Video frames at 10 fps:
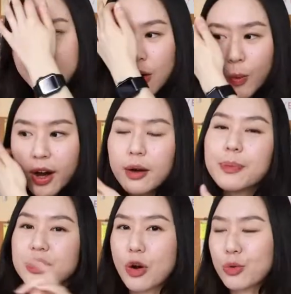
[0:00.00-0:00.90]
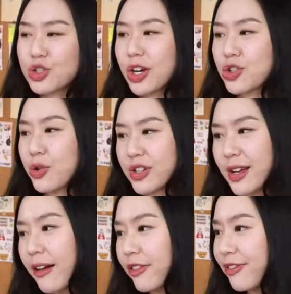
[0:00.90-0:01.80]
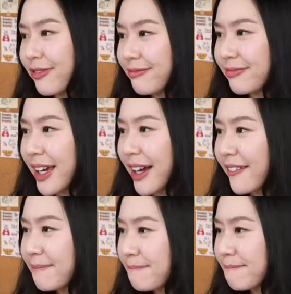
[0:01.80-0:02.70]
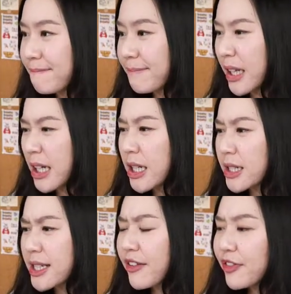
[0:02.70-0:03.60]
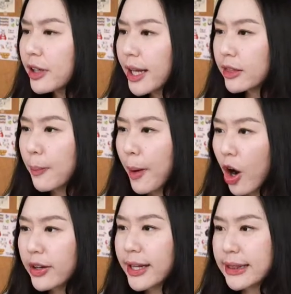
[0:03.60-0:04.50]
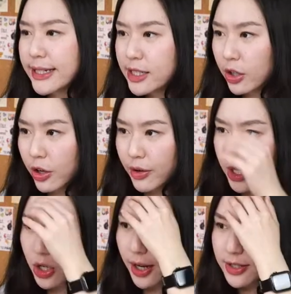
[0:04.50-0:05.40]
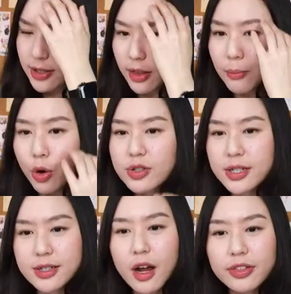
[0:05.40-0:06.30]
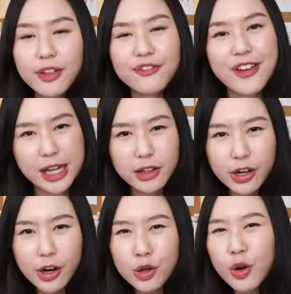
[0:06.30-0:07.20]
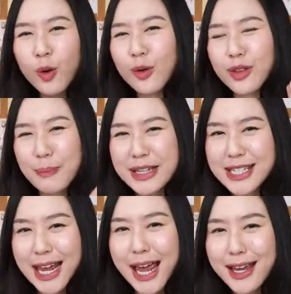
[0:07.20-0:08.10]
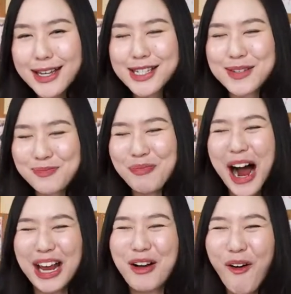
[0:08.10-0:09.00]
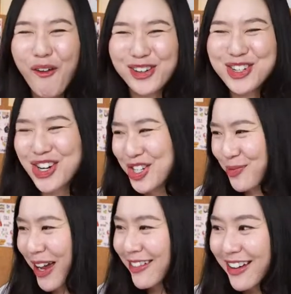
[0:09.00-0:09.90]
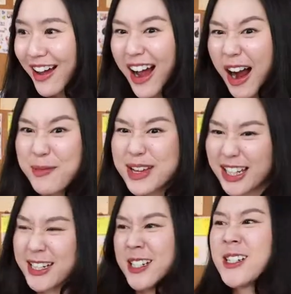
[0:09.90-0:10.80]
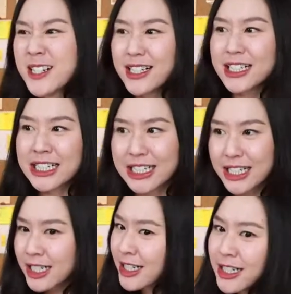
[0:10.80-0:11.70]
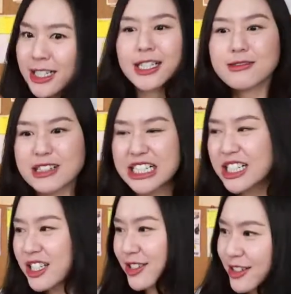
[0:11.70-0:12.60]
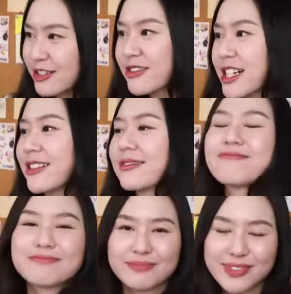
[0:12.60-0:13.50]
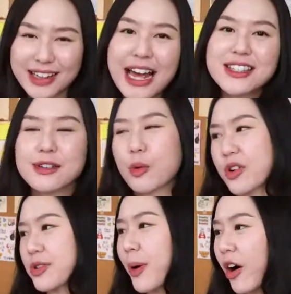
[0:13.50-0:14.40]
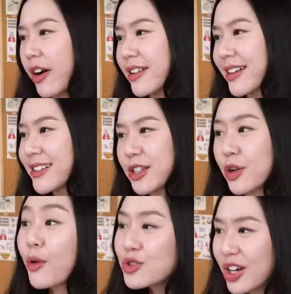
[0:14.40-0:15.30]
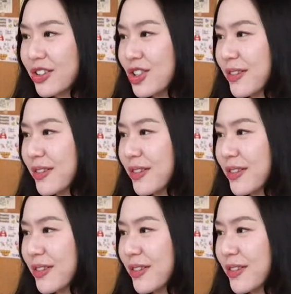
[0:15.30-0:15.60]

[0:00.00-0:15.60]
Be aware, but don't judge yourself. Yeah.Because I feel like the part that discourages us the most is not the failure or the mistake, is my own judgment. I'd be like, Kana, why didn't you do it? That's the worst part. So don't judge.